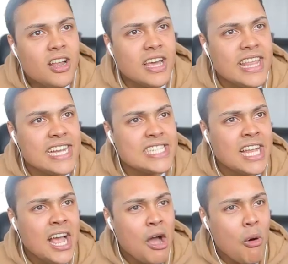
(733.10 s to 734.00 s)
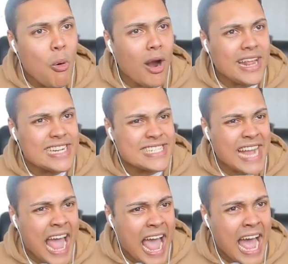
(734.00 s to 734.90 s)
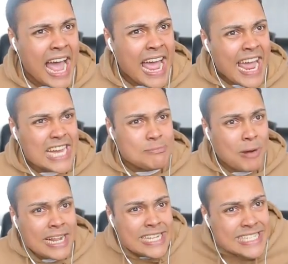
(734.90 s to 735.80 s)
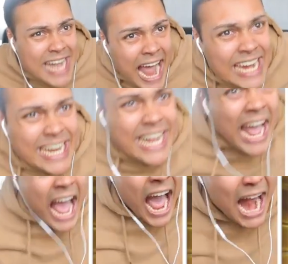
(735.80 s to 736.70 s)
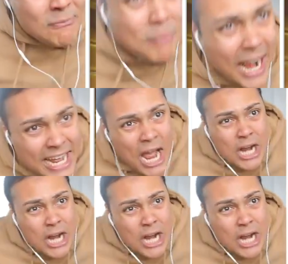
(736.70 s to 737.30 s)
Look at this. What is that? He's bloody standing and bloody